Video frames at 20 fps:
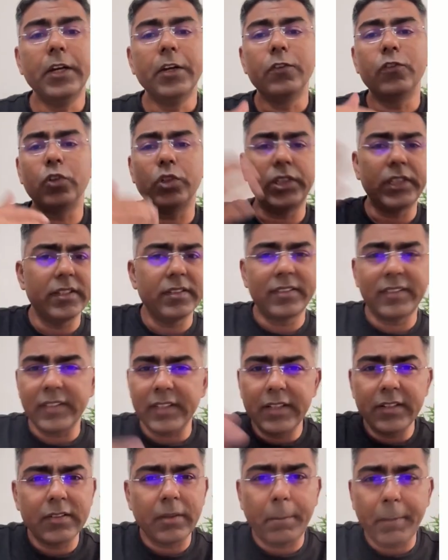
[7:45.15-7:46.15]
So this
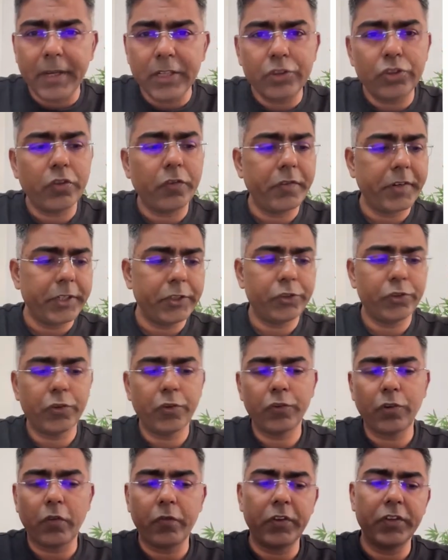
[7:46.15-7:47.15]
is a bunch of
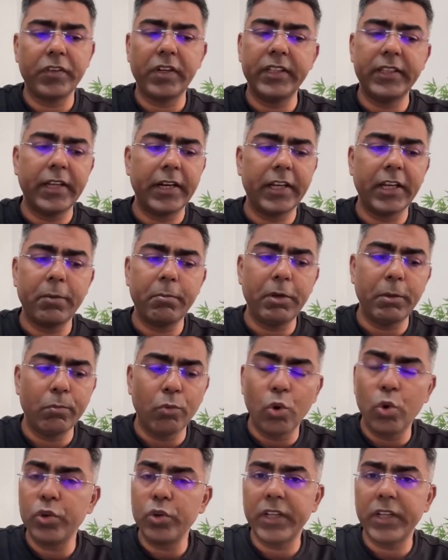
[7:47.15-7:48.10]
ratios. Obviously, there can be more.